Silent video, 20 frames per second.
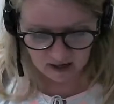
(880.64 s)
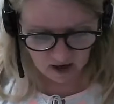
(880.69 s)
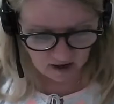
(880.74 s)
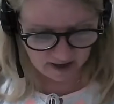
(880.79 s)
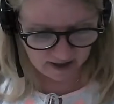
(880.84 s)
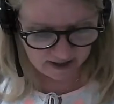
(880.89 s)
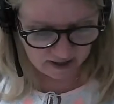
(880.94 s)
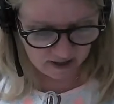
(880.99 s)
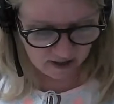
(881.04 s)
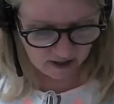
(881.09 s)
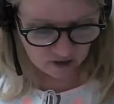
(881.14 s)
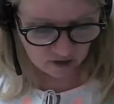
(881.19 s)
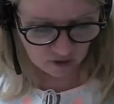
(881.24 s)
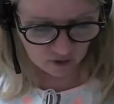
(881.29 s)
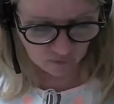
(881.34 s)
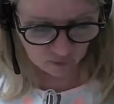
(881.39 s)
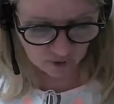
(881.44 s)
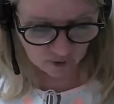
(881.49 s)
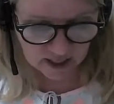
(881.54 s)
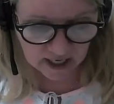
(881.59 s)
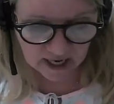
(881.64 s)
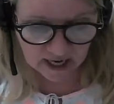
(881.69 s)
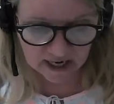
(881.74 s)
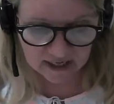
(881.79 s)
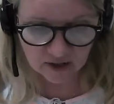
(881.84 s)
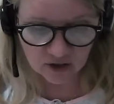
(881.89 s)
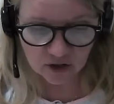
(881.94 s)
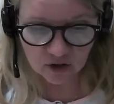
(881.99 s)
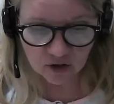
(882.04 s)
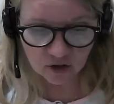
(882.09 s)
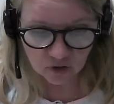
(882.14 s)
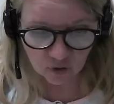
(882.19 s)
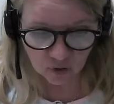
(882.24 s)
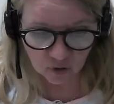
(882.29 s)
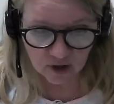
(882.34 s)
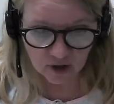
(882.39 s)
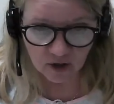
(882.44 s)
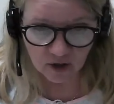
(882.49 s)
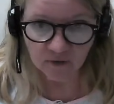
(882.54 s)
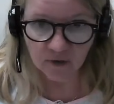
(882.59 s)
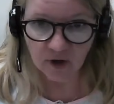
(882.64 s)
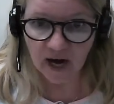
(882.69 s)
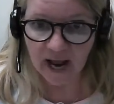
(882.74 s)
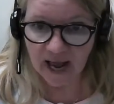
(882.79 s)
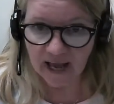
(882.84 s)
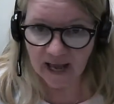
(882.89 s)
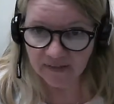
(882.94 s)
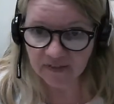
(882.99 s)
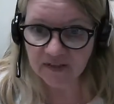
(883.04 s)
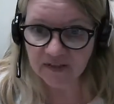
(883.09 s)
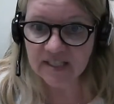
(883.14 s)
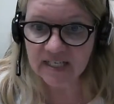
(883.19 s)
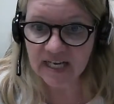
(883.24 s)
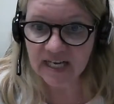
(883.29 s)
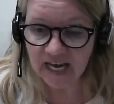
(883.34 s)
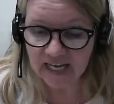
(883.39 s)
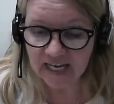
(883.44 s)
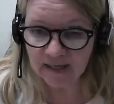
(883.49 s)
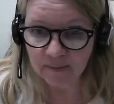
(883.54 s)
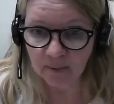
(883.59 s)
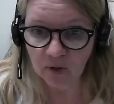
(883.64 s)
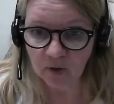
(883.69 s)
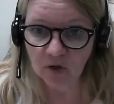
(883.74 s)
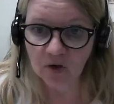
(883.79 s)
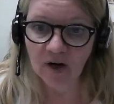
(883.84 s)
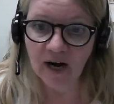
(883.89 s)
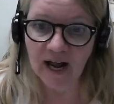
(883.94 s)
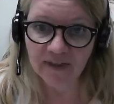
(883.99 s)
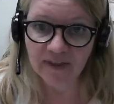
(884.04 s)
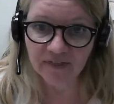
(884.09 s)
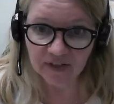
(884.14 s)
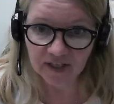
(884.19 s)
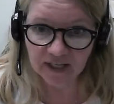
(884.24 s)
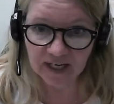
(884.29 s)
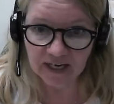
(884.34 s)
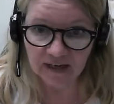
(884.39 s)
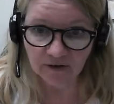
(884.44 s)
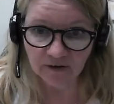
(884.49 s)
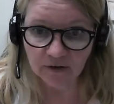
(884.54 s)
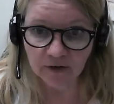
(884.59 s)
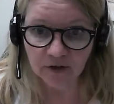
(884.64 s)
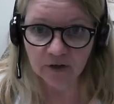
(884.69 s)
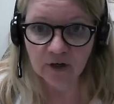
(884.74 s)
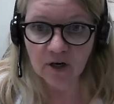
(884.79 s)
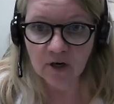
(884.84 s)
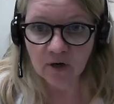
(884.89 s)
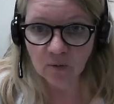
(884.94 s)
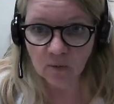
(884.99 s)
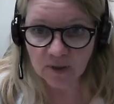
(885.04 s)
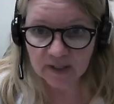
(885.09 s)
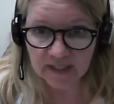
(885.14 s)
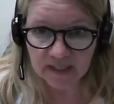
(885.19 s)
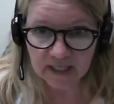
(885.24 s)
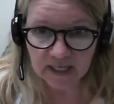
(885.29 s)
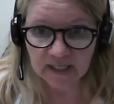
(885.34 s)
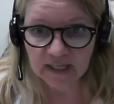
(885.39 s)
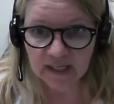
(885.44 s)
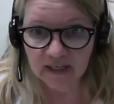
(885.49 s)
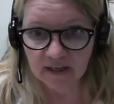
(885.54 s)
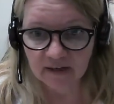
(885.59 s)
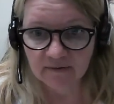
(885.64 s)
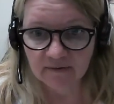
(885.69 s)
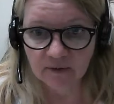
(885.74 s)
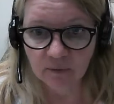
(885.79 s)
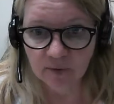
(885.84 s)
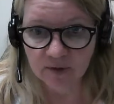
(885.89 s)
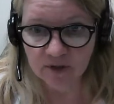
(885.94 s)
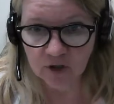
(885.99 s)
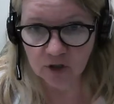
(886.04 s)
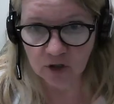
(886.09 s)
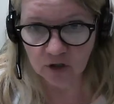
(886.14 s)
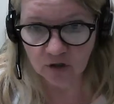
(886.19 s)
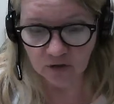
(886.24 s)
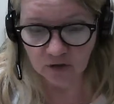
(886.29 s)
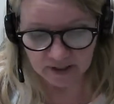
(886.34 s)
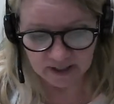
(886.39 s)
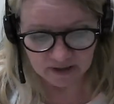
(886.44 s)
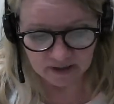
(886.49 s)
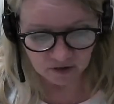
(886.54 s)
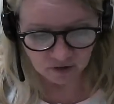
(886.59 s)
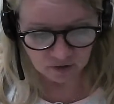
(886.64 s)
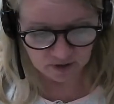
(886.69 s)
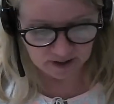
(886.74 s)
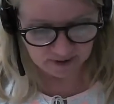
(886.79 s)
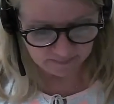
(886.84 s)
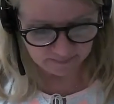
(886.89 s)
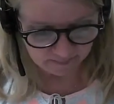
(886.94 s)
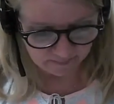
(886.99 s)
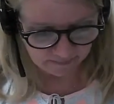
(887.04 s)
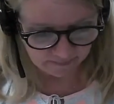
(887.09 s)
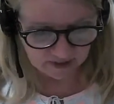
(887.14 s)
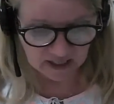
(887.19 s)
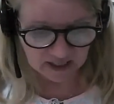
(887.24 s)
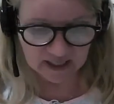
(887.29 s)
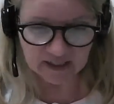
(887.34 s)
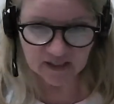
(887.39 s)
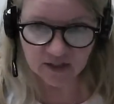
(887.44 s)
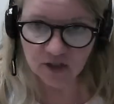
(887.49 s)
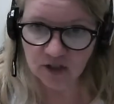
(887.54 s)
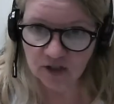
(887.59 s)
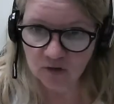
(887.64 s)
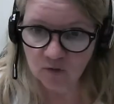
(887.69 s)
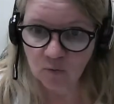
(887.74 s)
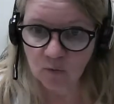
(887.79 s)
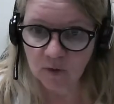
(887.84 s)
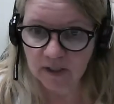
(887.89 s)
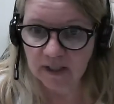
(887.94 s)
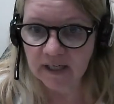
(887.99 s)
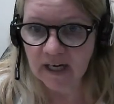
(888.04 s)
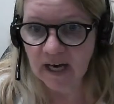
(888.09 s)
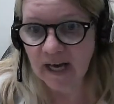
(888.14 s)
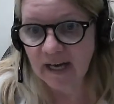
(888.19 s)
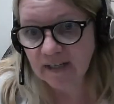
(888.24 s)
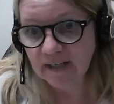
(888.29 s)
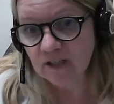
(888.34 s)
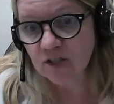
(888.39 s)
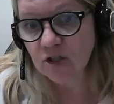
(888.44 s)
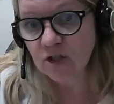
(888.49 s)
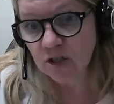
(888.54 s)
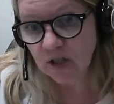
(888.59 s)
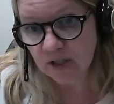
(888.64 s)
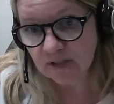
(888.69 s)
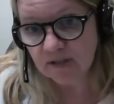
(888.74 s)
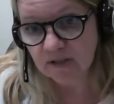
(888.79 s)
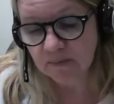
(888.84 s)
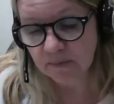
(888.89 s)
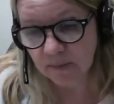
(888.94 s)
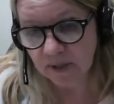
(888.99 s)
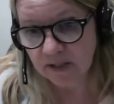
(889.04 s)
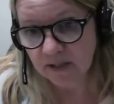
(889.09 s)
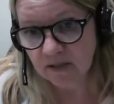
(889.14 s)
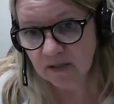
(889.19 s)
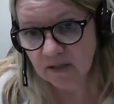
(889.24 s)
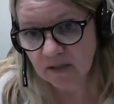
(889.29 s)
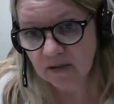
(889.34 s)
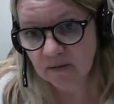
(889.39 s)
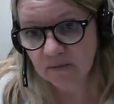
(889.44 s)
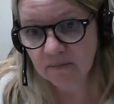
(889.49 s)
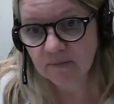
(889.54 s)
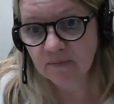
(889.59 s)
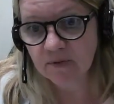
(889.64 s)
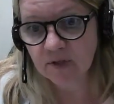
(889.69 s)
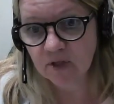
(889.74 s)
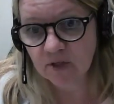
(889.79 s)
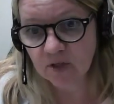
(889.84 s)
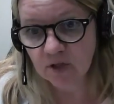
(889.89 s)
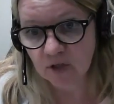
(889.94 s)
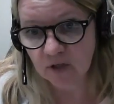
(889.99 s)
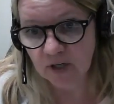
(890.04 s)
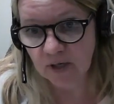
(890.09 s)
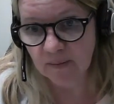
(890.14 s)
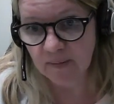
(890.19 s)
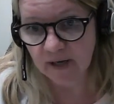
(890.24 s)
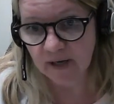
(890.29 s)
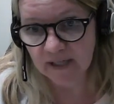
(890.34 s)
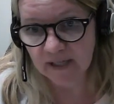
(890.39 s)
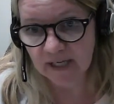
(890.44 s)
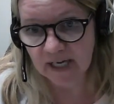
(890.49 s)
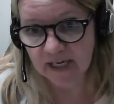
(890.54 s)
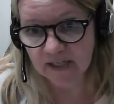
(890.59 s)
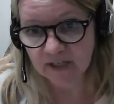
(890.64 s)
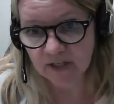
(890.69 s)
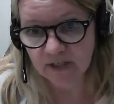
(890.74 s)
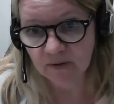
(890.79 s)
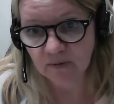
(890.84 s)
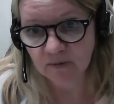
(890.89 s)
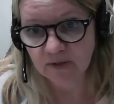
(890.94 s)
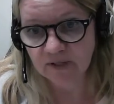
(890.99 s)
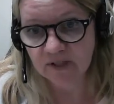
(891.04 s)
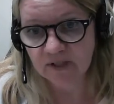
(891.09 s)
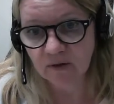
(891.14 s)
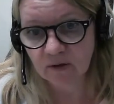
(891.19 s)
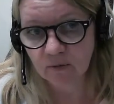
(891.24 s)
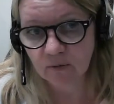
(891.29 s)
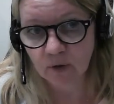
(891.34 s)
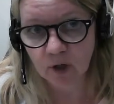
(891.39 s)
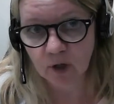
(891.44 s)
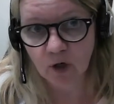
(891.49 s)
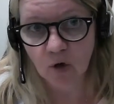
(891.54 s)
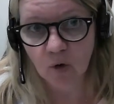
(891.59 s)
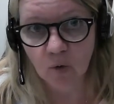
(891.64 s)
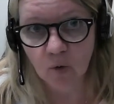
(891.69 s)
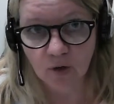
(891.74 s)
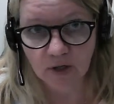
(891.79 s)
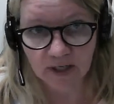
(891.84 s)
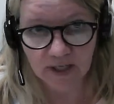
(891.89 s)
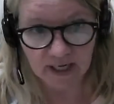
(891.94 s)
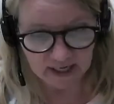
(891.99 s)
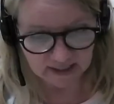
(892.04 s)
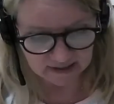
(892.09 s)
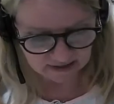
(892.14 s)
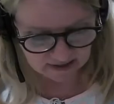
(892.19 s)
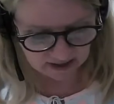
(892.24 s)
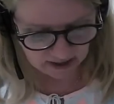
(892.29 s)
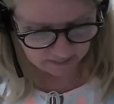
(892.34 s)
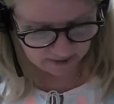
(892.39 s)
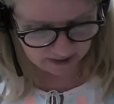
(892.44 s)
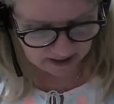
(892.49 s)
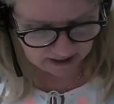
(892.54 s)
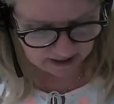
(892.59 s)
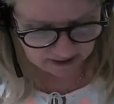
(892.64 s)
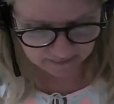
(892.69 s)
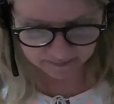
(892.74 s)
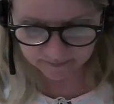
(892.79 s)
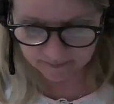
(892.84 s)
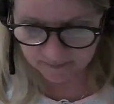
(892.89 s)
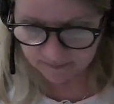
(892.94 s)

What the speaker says: All right, so for cash short and over at the table or at the counter, we take care of it with a journal entry. It's just really an adjustment to the amount of cash that was recorded as coming in.